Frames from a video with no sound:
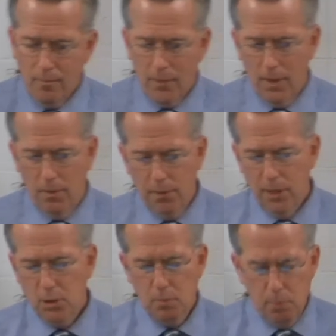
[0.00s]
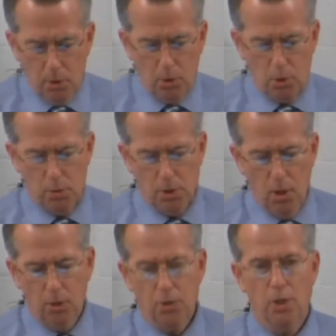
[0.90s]
the Feast of Booths was
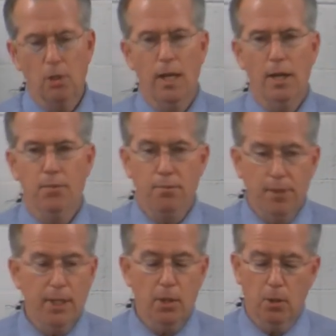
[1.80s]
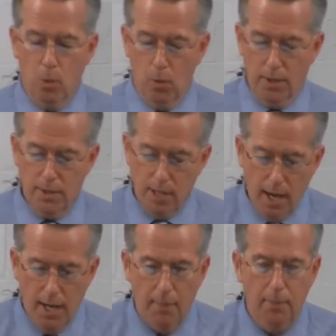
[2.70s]
also a figure or
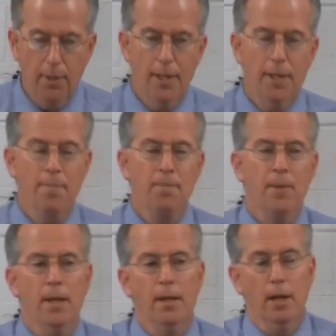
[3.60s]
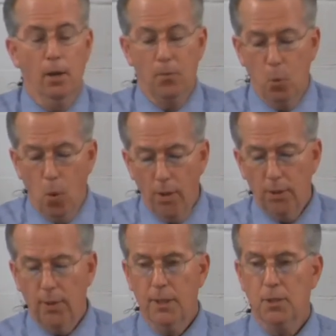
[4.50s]
type of the
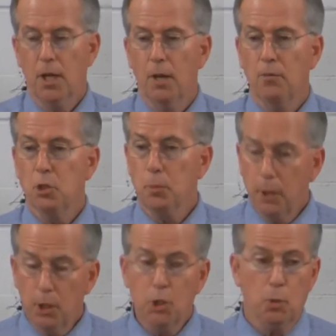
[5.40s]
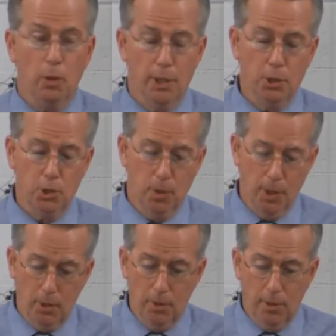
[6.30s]
wanderings of spiritual
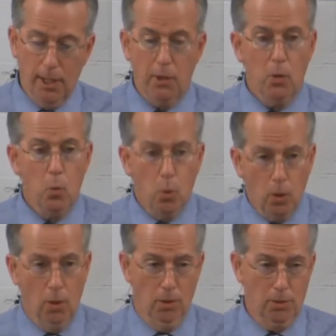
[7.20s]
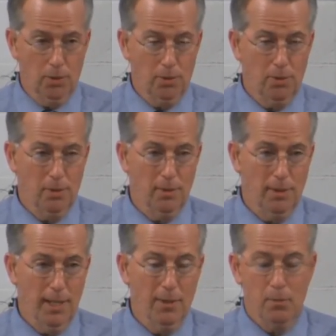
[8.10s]
Israel in the world.
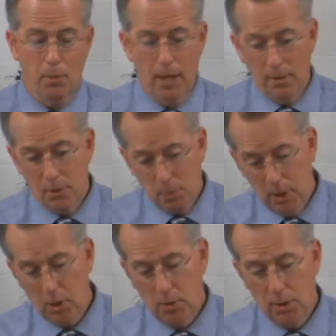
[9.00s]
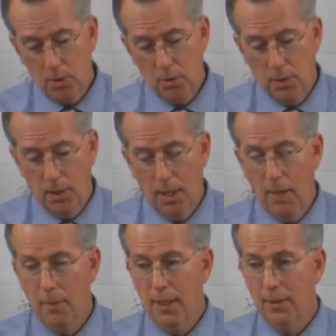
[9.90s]
And by spiritual Israel,
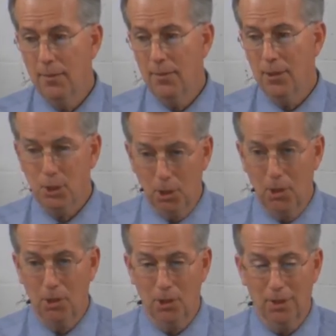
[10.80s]
I mean the church